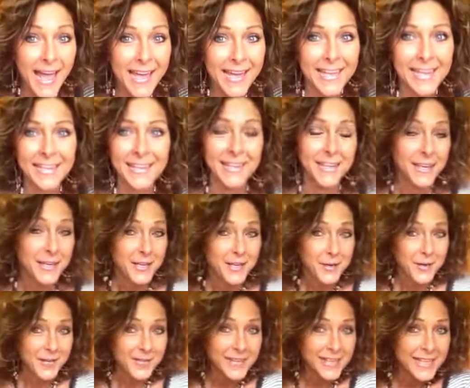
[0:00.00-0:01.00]
Hey,
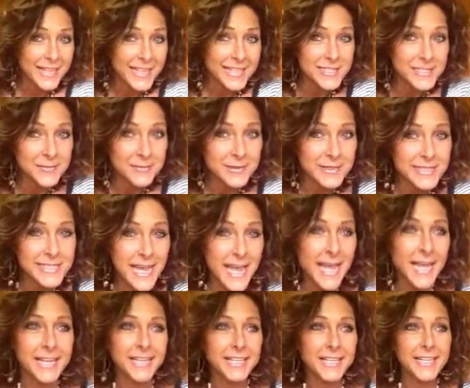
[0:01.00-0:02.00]
you're in the kitchen with
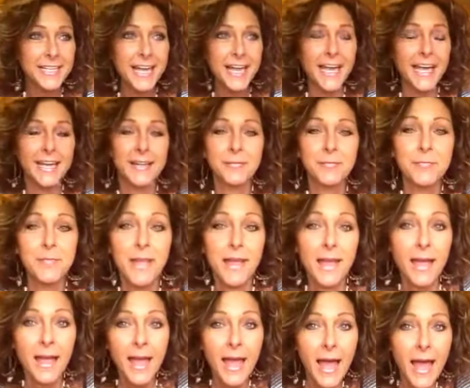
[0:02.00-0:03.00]
Tanny, and
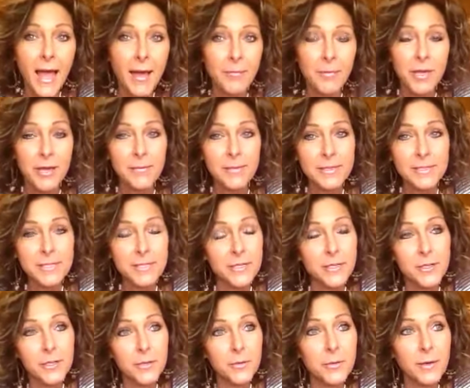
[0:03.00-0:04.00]
I'm coming to
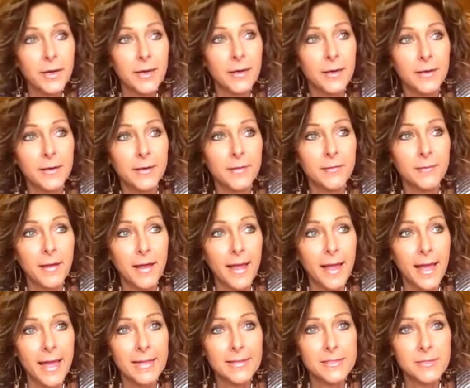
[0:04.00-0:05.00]
you. Uh, I
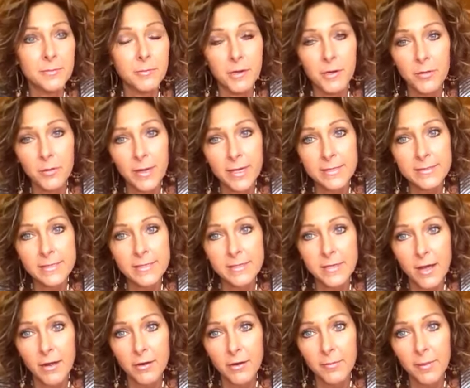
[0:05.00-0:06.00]
had some requests to
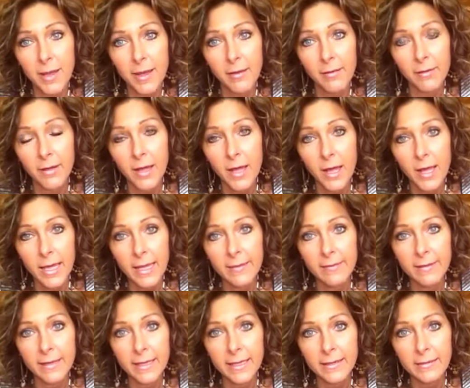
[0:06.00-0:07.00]
talk about
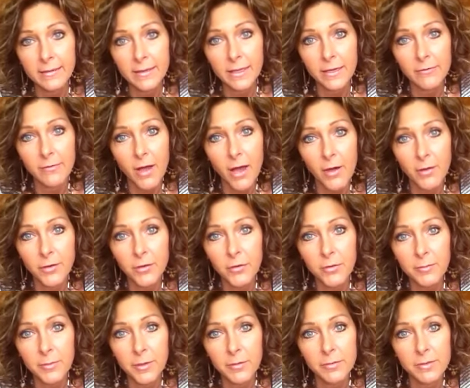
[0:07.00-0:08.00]
the healing of
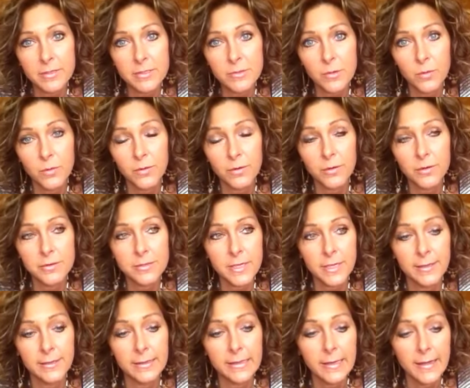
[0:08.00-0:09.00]
autoimmune disorders,
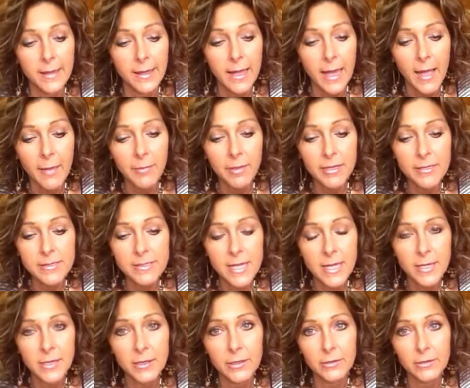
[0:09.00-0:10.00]
and I'm going to
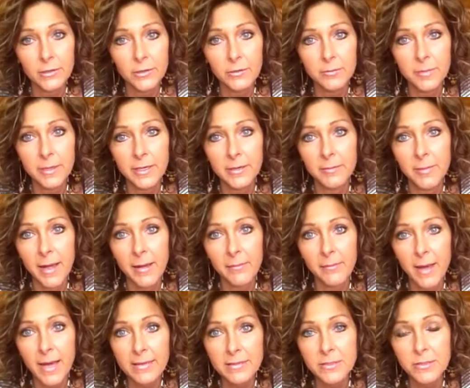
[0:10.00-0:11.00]
tell you a little bit about
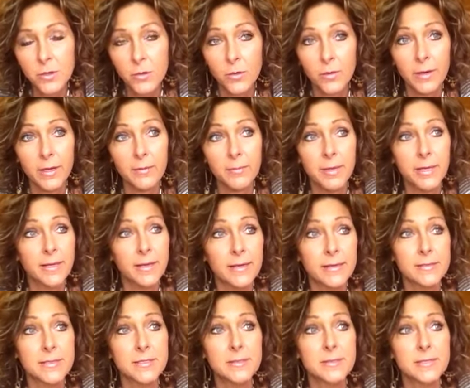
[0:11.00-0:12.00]
my story
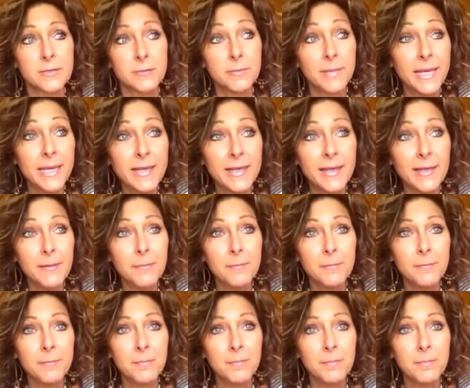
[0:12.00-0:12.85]
because to me,